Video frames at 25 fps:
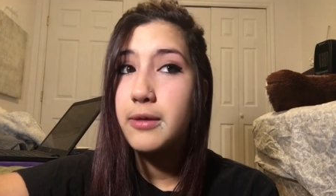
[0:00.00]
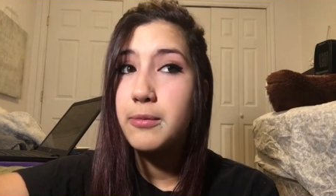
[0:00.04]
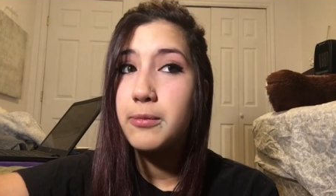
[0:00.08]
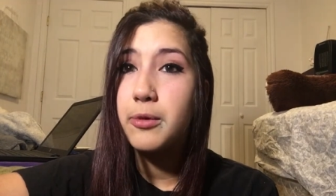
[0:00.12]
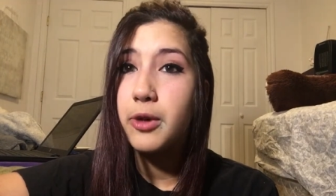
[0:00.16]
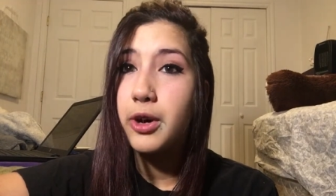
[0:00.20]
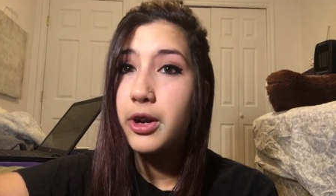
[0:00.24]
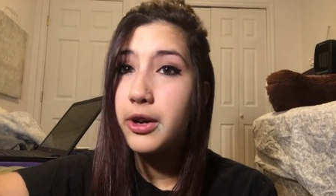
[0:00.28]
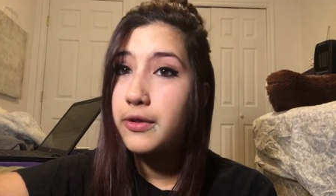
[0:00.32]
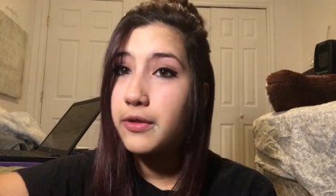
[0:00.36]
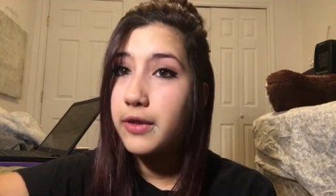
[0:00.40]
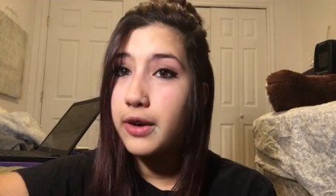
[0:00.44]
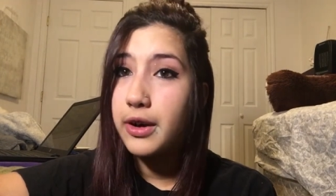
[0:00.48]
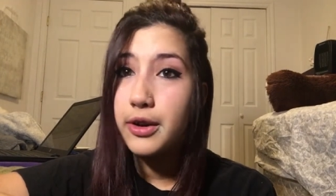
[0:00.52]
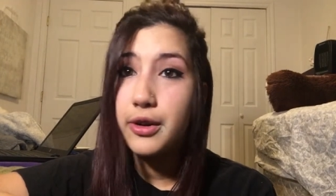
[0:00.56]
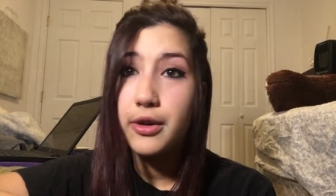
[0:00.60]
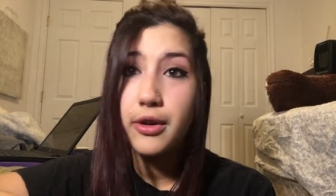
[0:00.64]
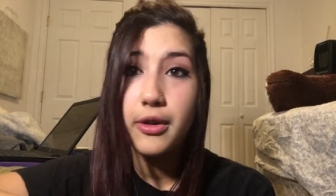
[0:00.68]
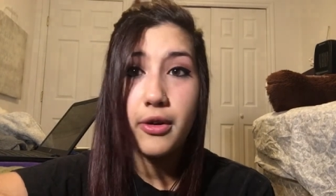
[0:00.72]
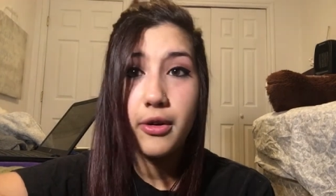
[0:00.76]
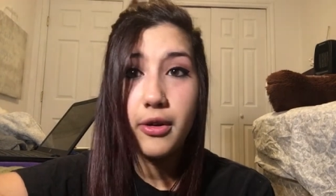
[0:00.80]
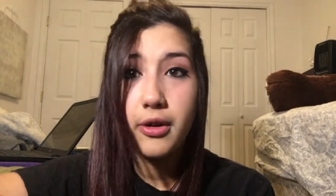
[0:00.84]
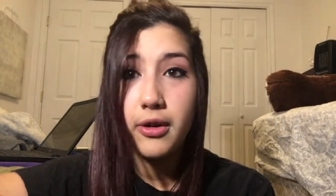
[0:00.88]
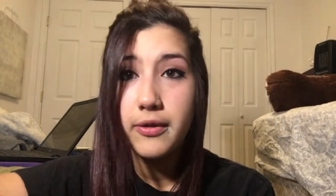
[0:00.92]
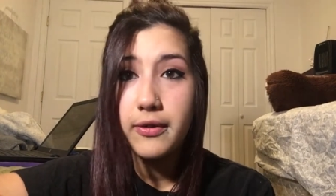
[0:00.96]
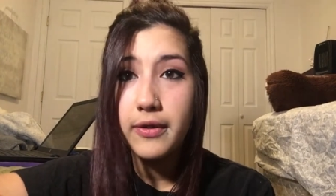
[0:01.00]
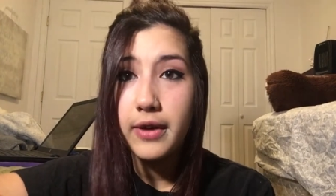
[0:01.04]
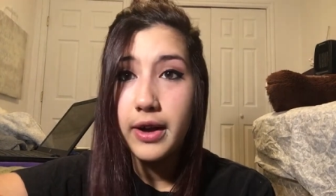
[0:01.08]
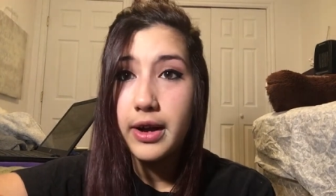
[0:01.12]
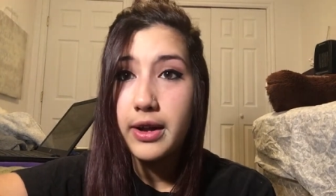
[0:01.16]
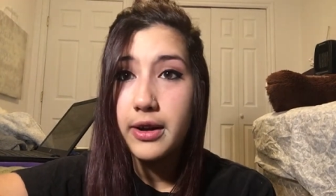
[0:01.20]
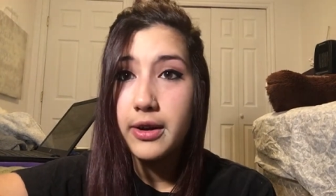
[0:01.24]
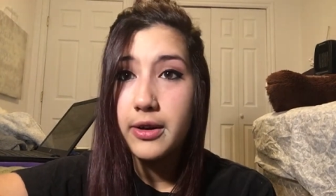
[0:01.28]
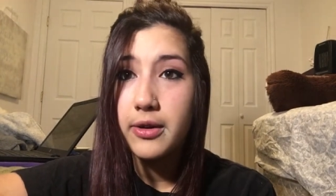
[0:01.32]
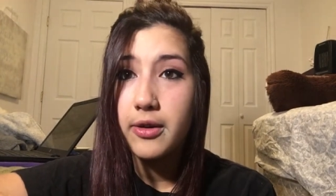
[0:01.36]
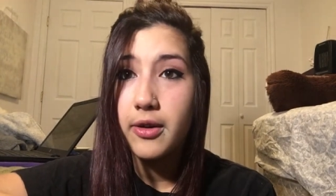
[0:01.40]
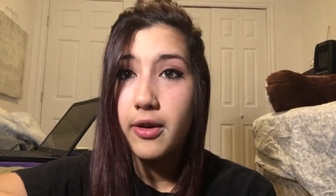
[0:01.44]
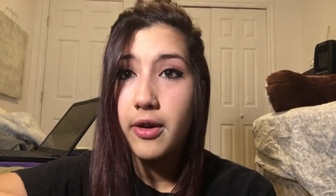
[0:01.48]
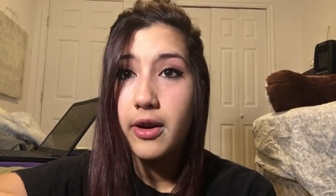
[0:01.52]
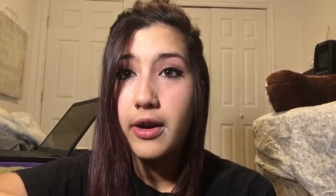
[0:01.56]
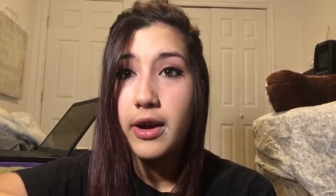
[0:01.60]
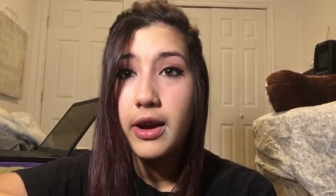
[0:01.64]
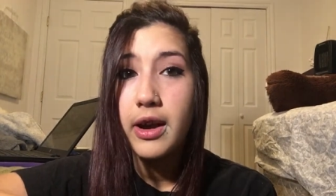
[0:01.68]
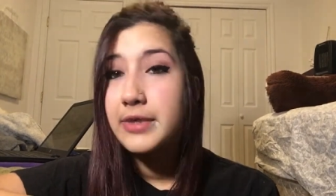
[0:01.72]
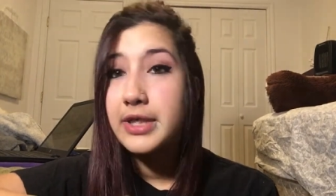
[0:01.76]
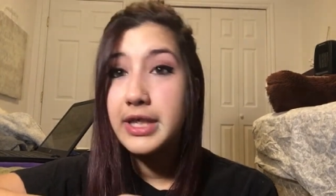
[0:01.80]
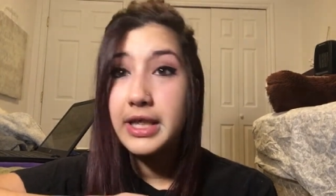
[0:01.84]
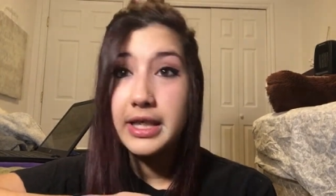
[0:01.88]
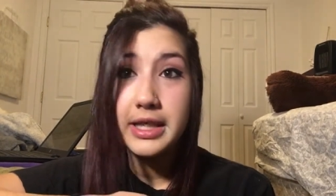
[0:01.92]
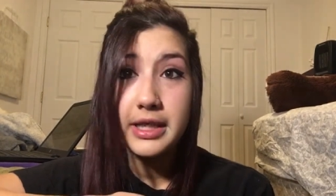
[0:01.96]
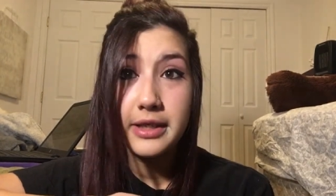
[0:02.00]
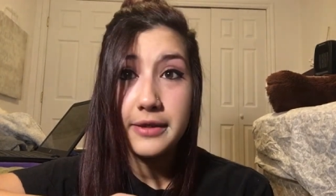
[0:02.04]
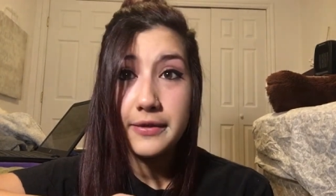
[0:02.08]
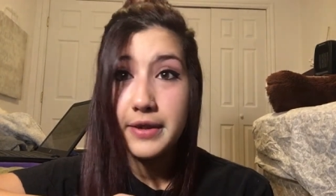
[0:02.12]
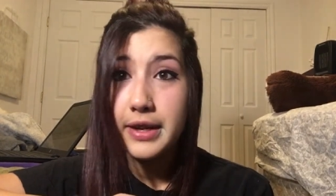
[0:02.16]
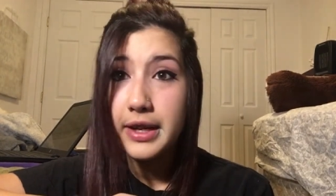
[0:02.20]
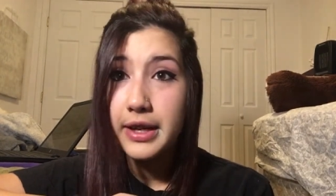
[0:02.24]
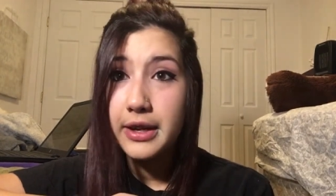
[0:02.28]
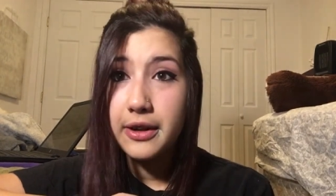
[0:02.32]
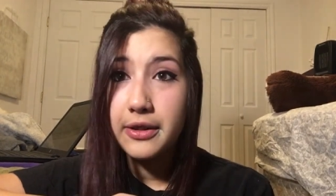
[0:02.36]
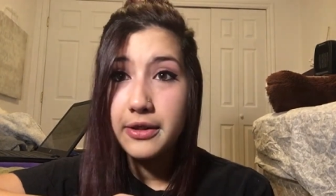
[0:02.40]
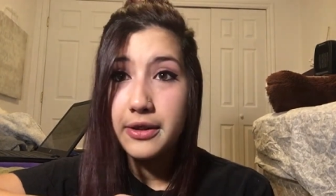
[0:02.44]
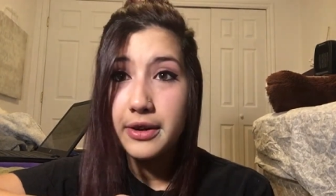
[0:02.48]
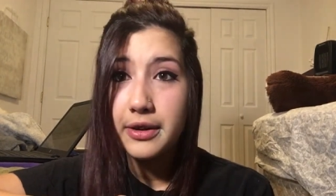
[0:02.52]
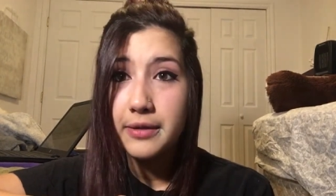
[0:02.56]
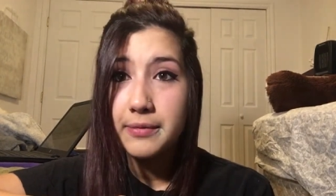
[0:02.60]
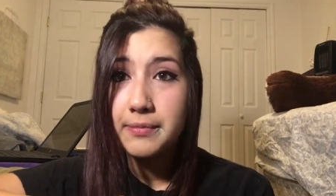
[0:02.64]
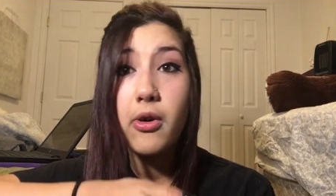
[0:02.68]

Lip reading: boyfriend or girlfriend or significant other,